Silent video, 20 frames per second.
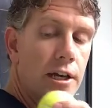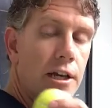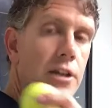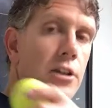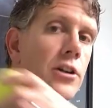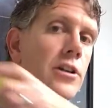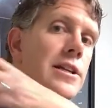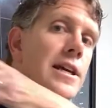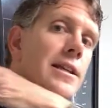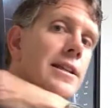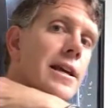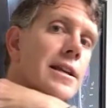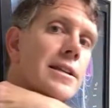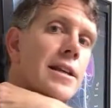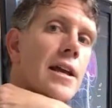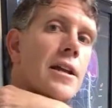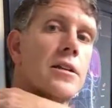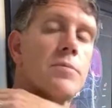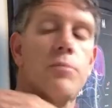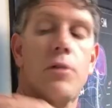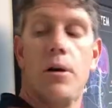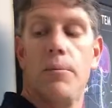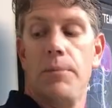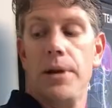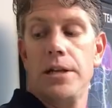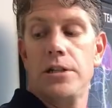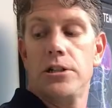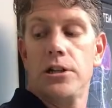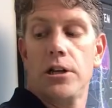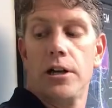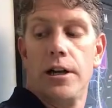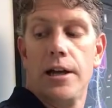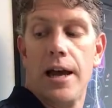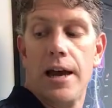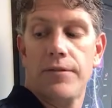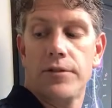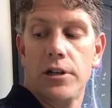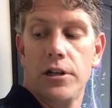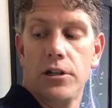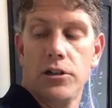You're going to take that tennis ball, basically you're going to
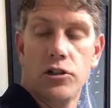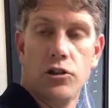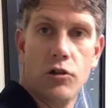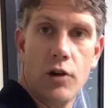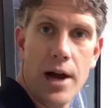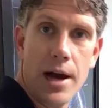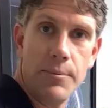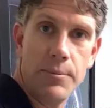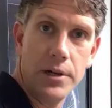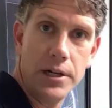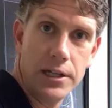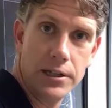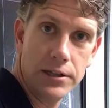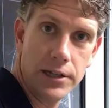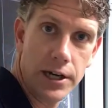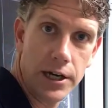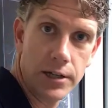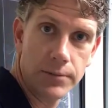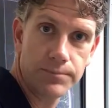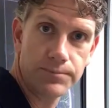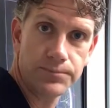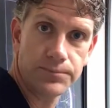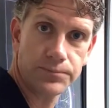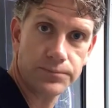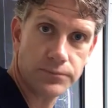have to drop it in there.